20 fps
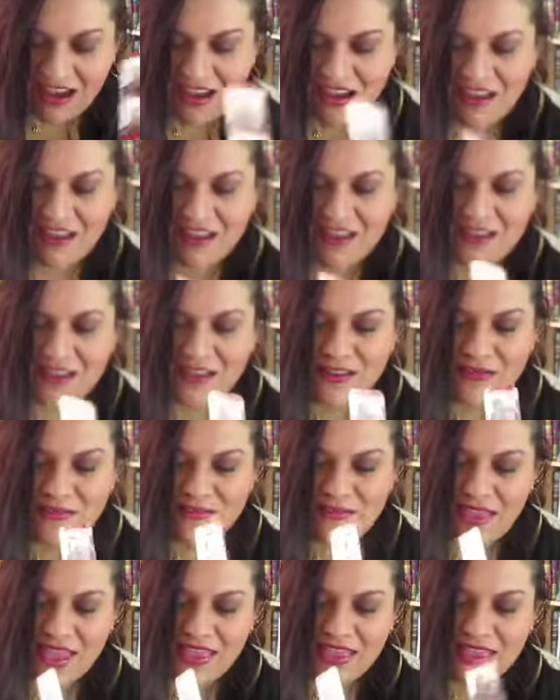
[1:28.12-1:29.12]

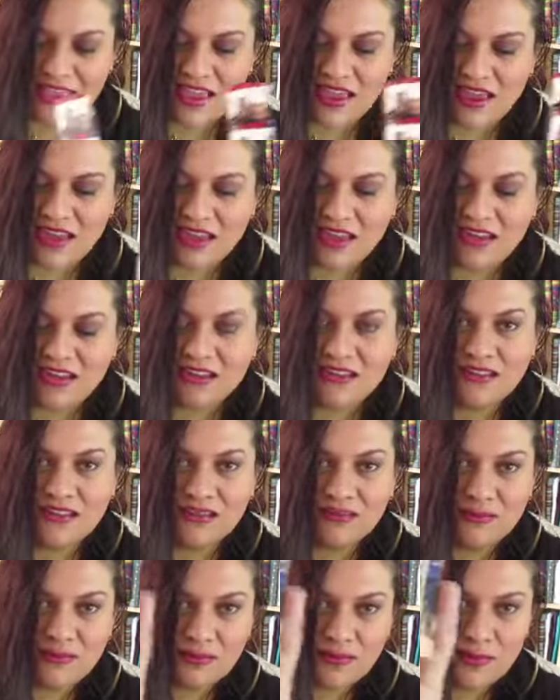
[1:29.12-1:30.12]
Um, and then
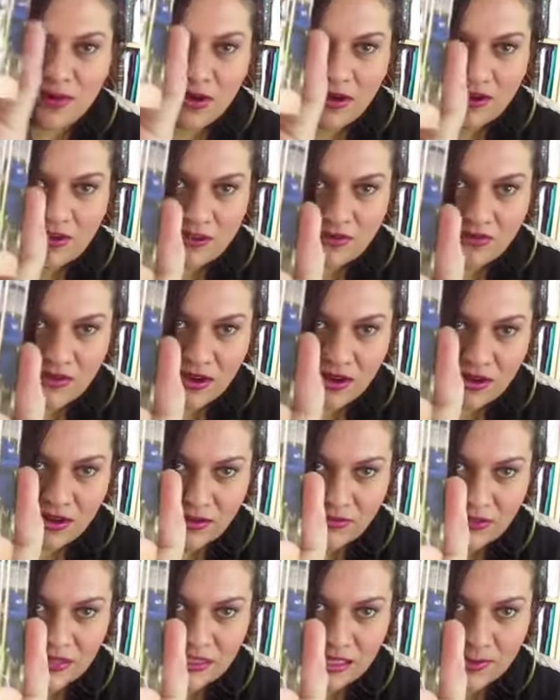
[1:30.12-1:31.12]
part of
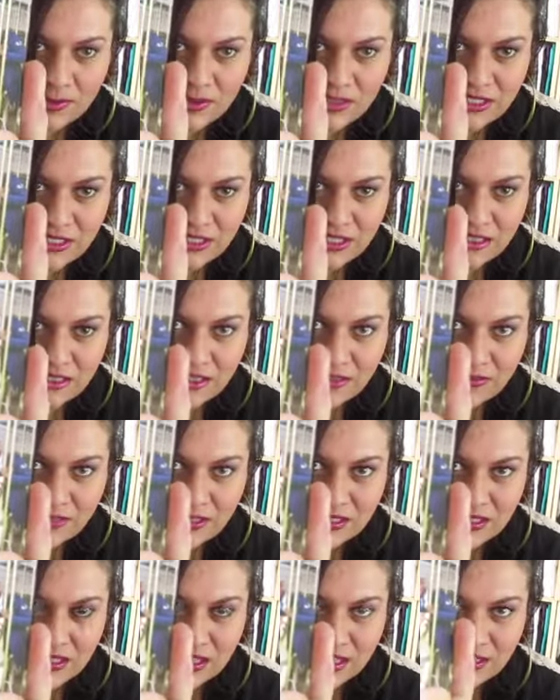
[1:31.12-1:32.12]
our reception that
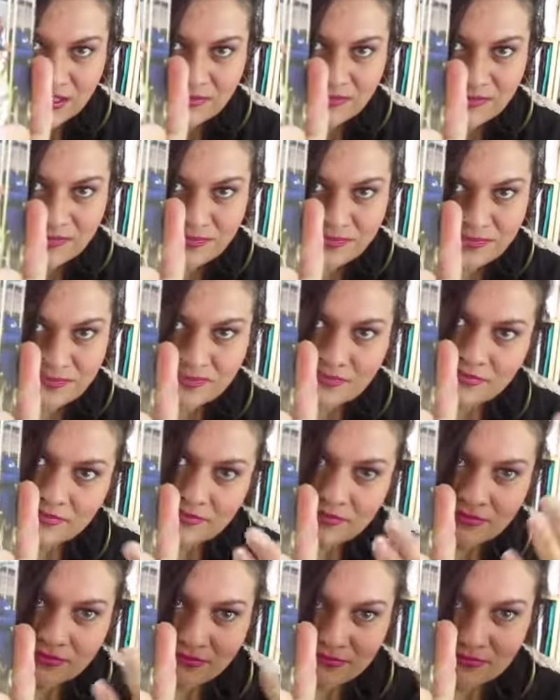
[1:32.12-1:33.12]
was a uh,
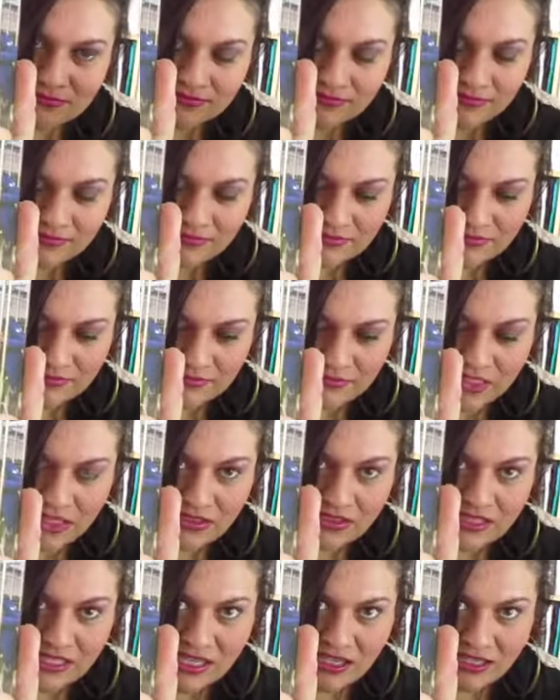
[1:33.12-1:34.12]

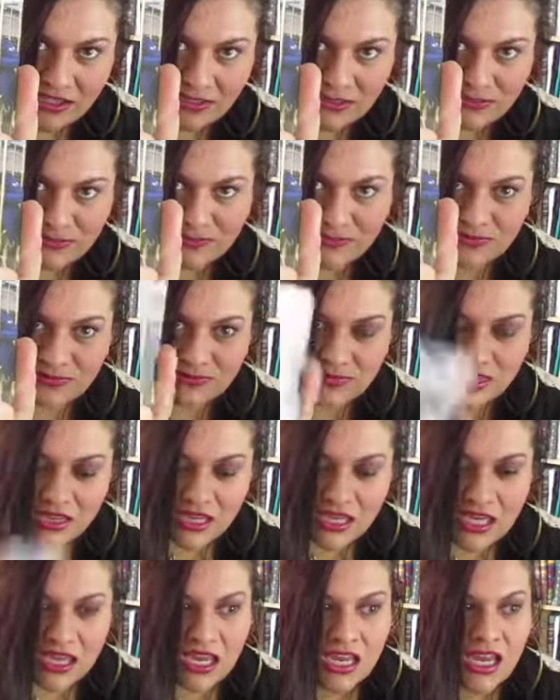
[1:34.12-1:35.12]
carousel.
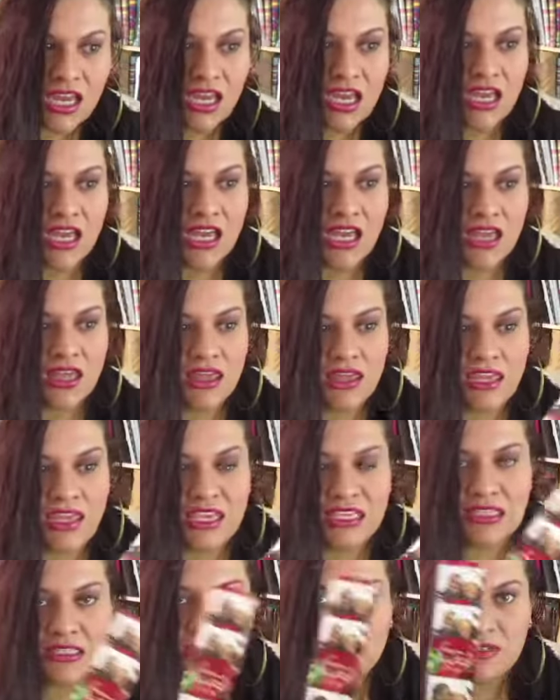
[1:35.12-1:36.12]

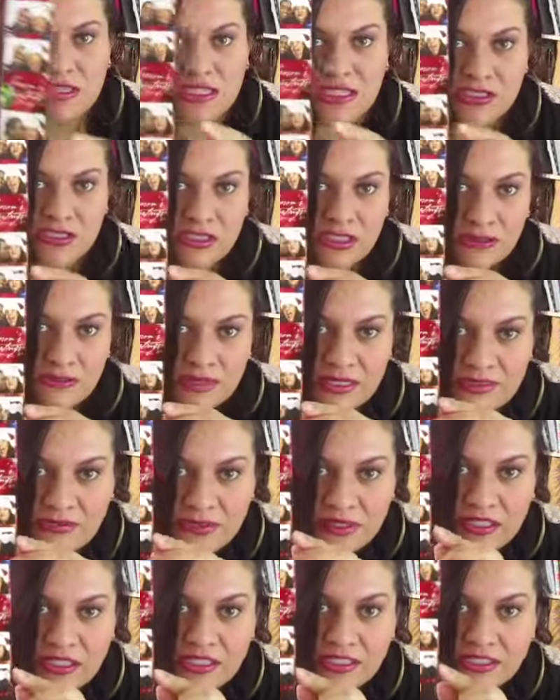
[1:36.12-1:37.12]
This was Christmas a
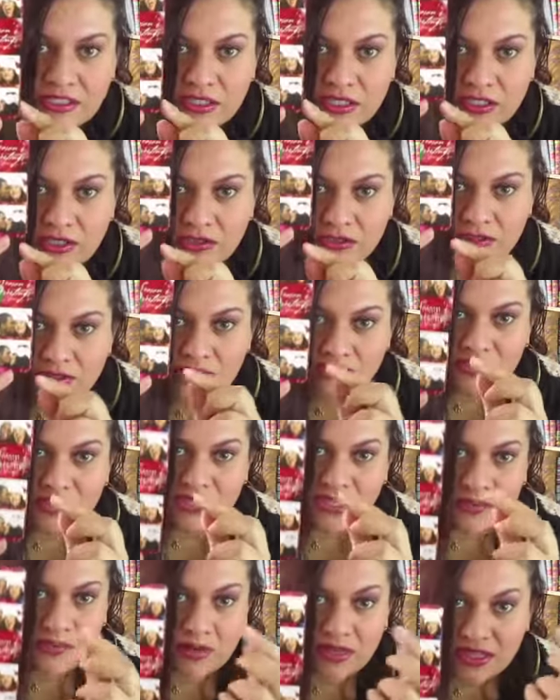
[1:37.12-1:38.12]
few years ago, so
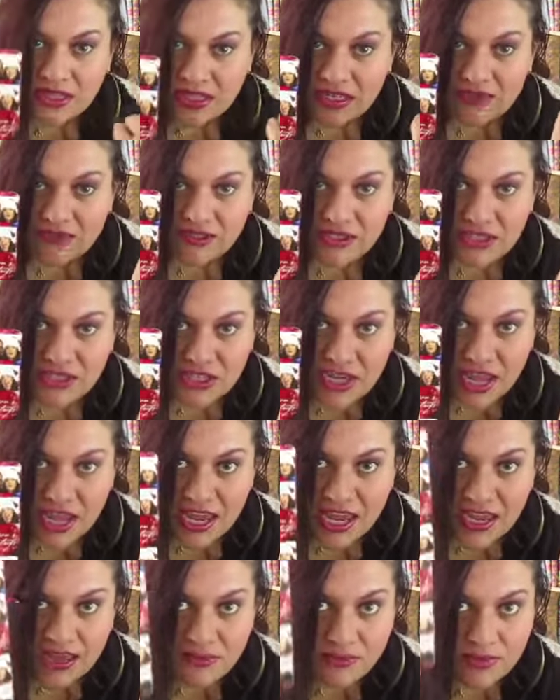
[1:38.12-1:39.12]
it's completely different
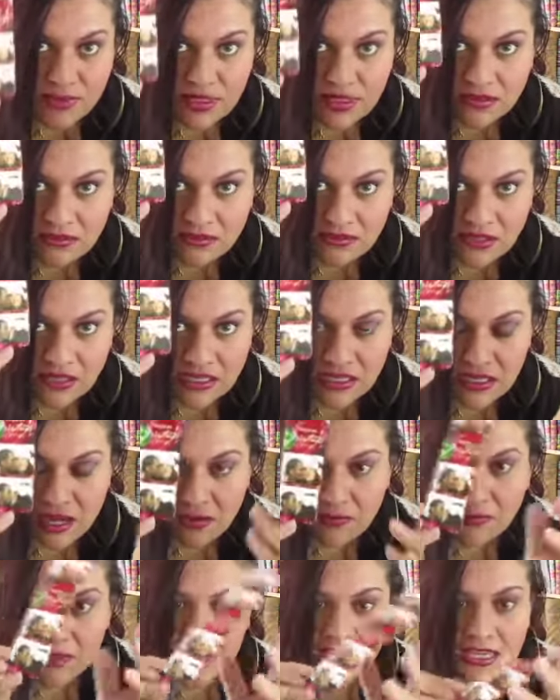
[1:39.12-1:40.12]
shape. We did it
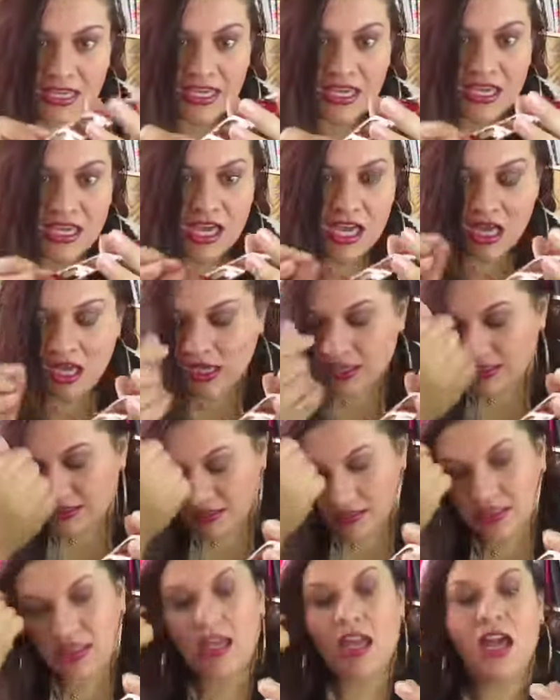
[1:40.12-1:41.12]
at one of the
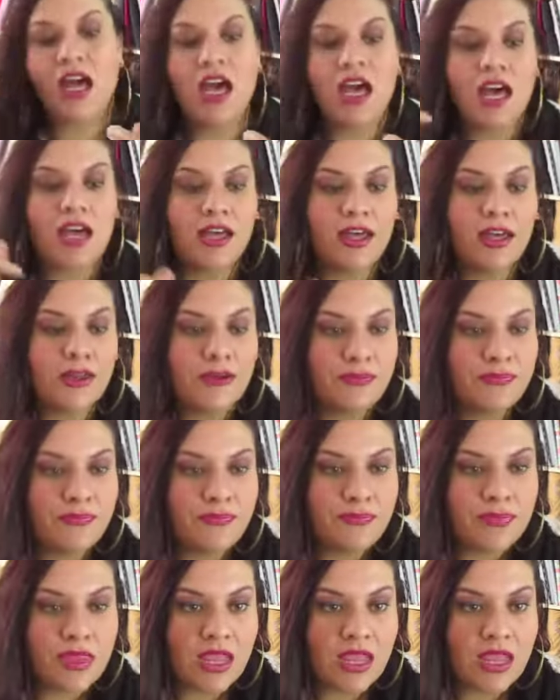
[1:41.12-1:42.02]
kiosks, um,